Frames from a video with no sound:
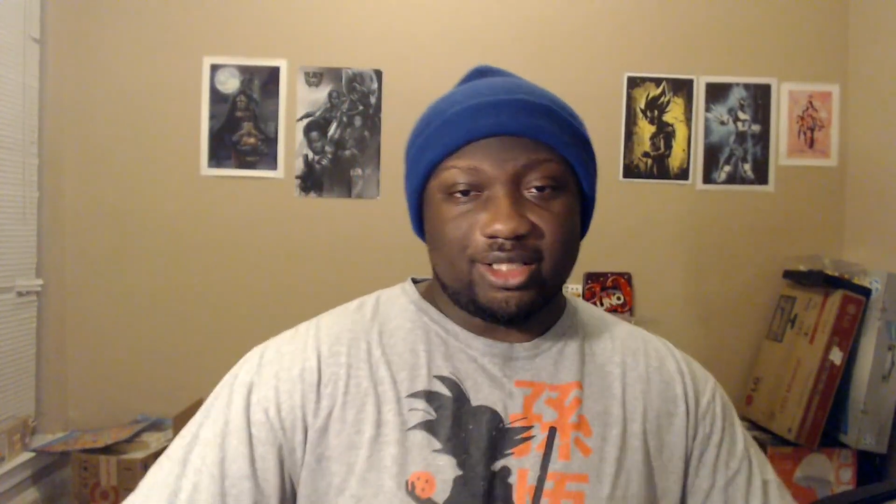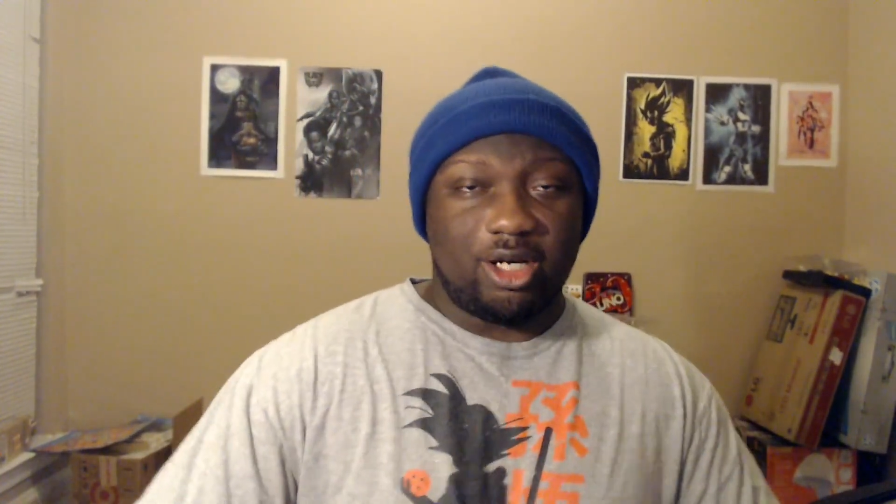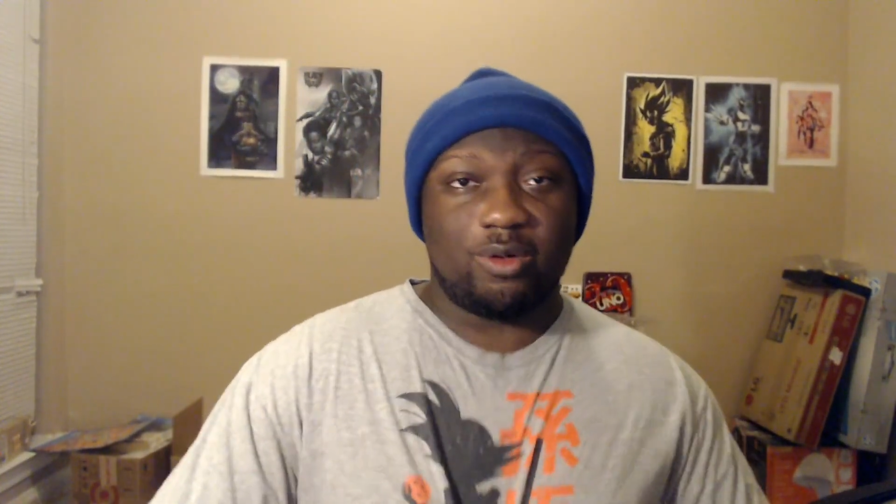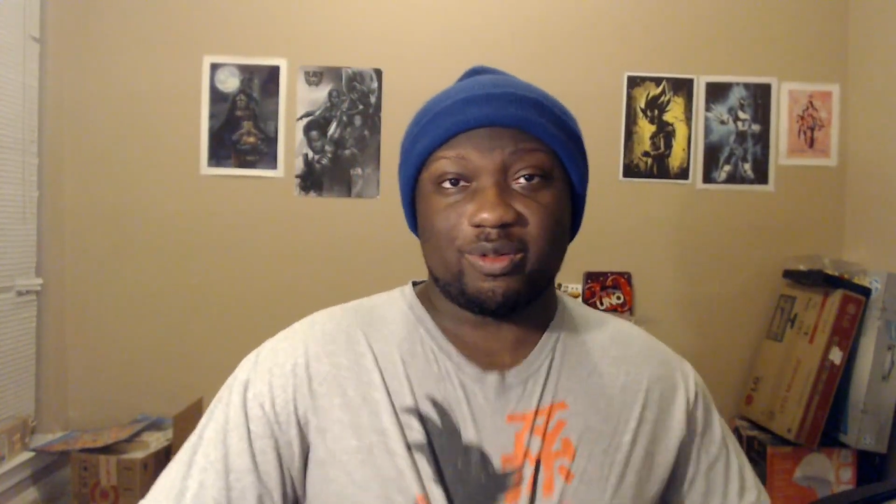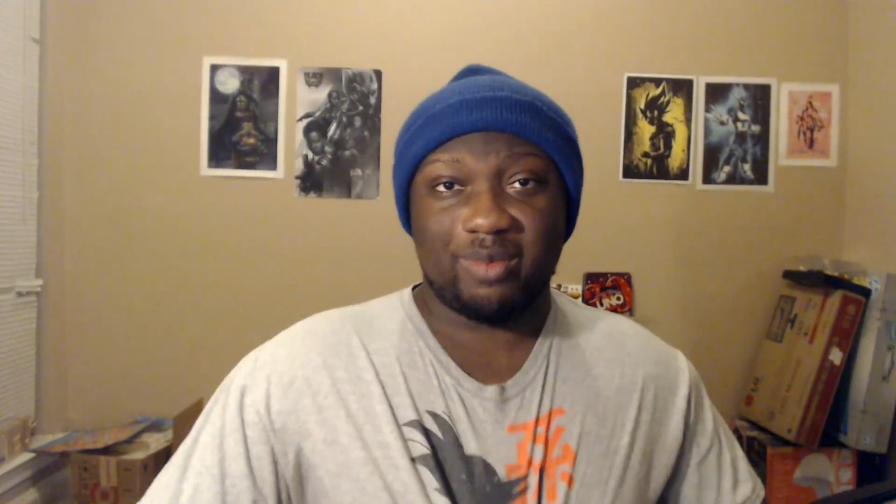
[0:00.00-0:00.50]

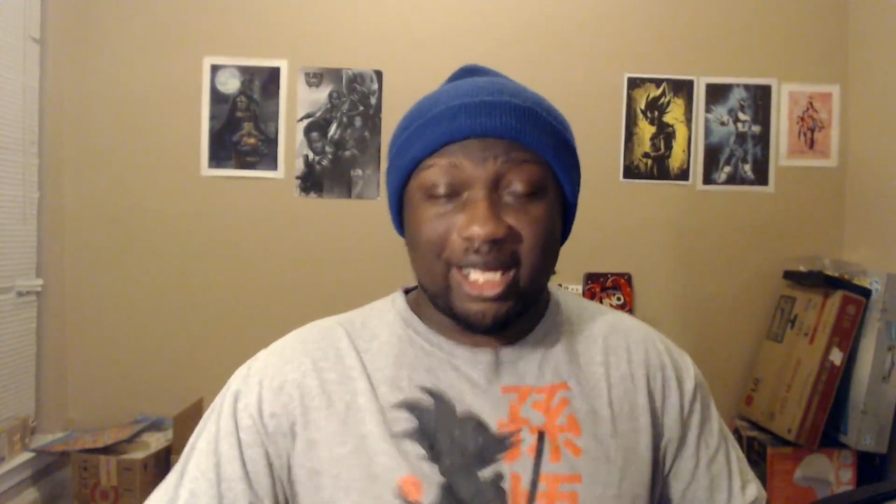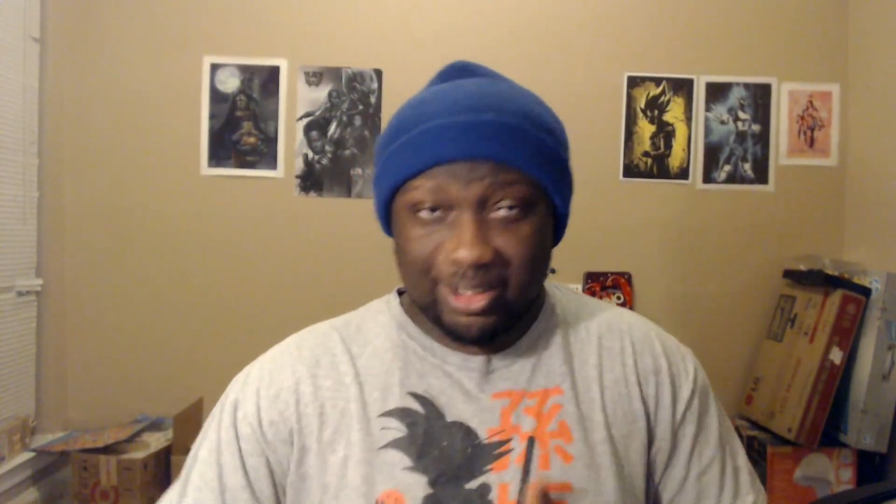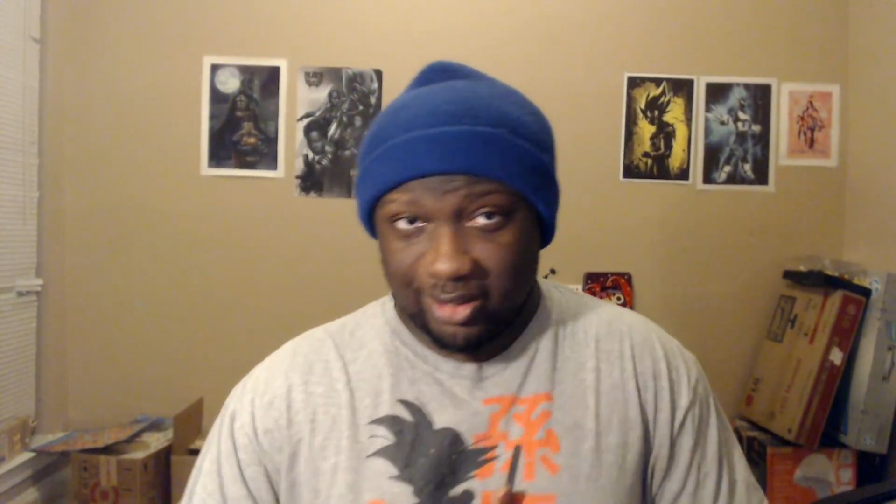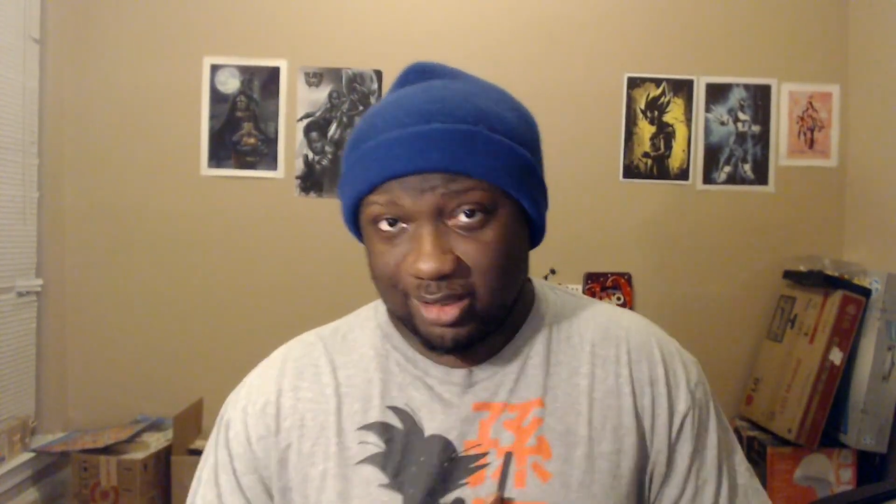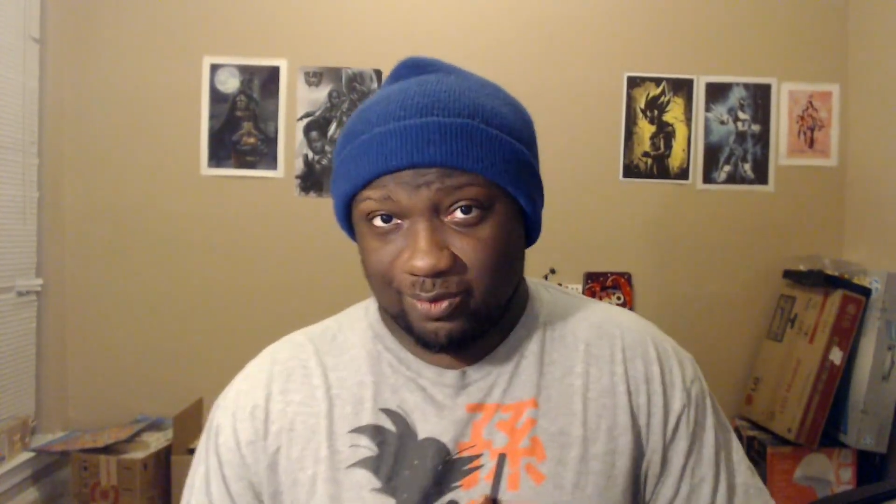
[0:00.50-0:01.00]
always my
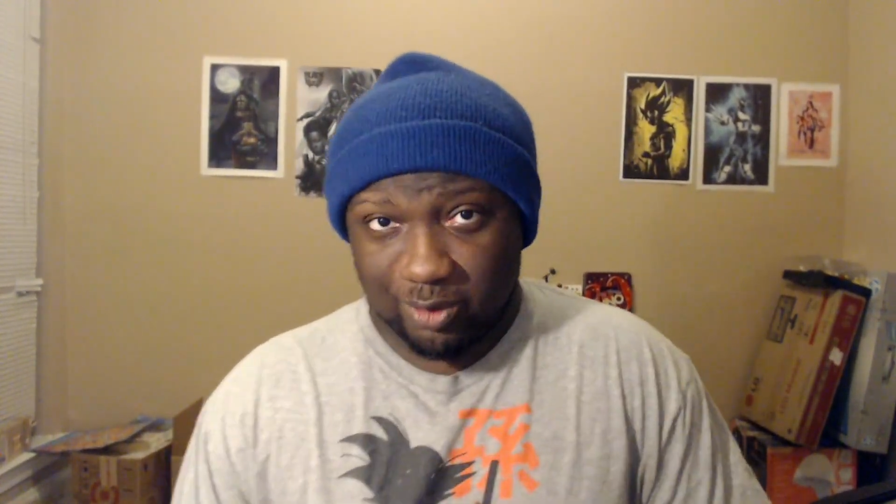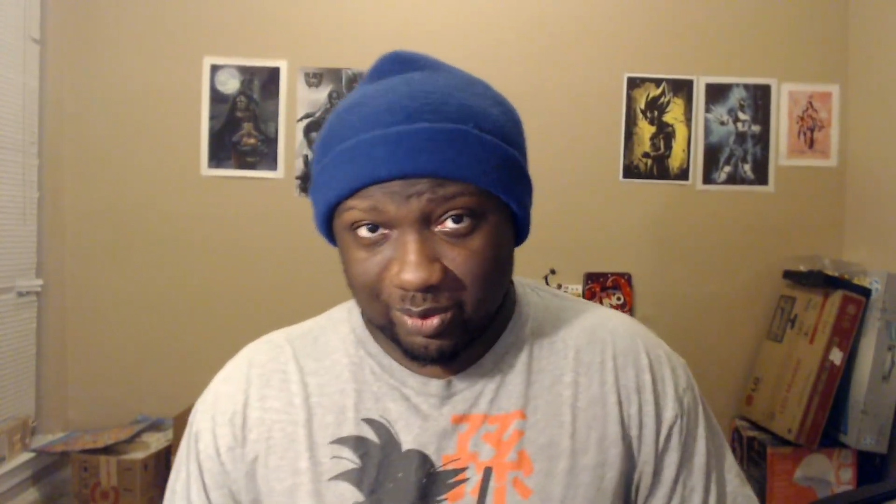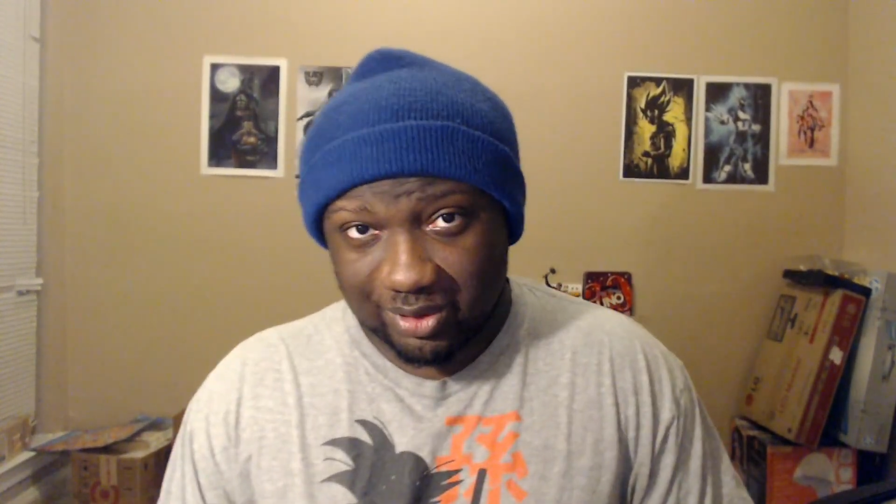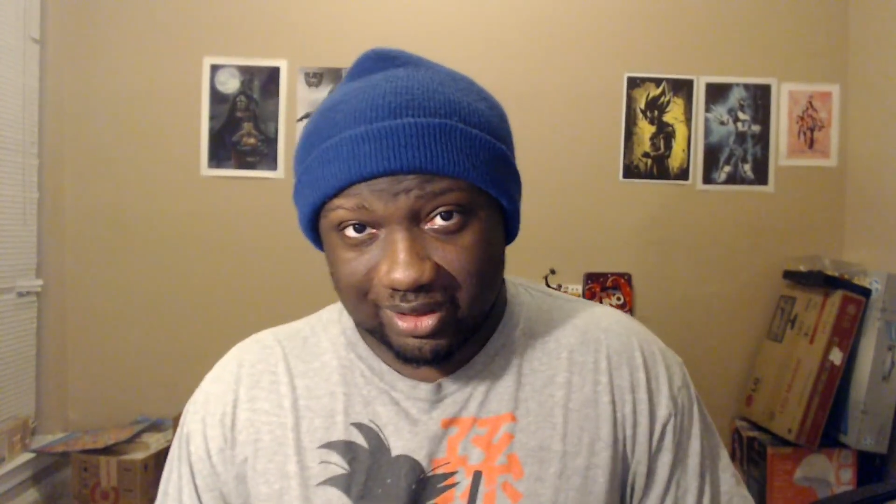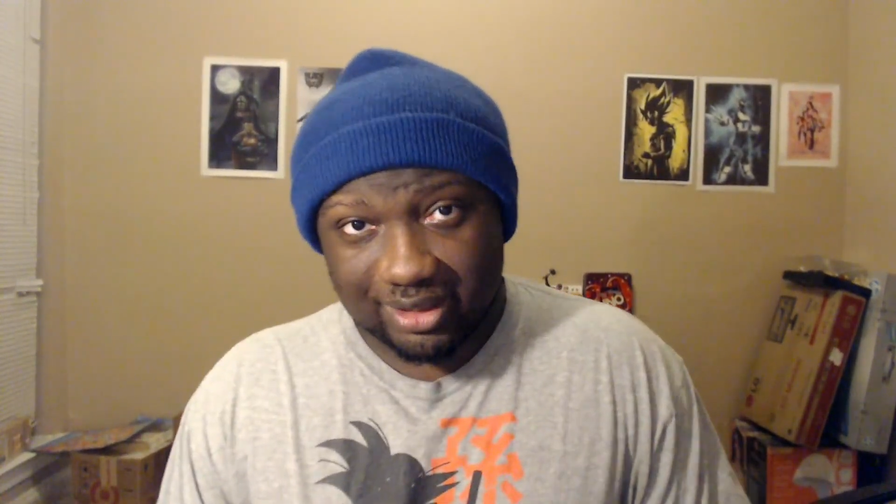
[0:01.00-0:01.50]

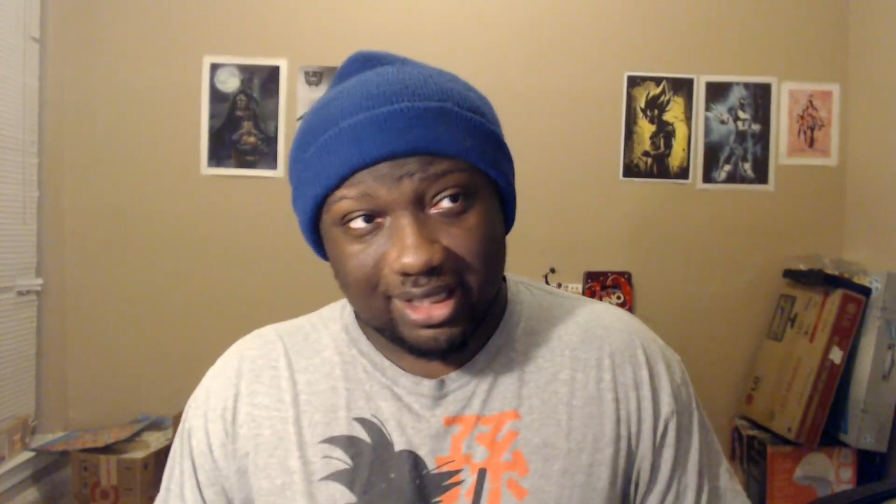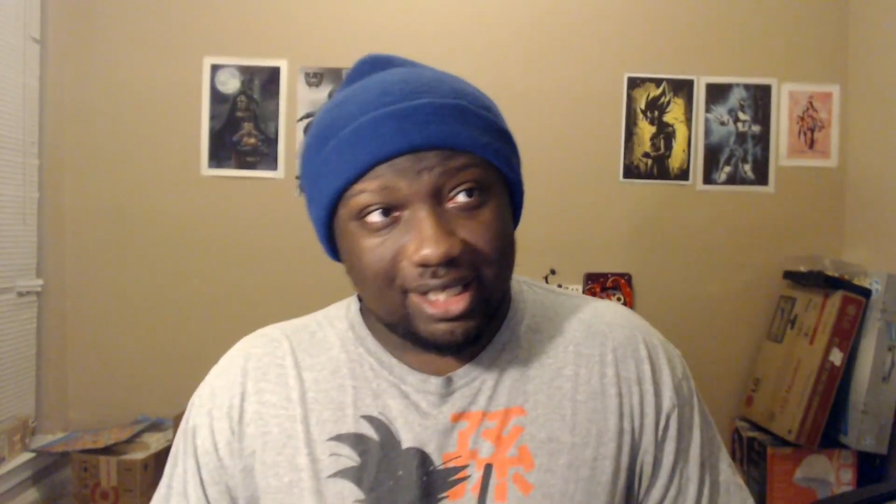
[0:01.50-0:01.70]
Transformers,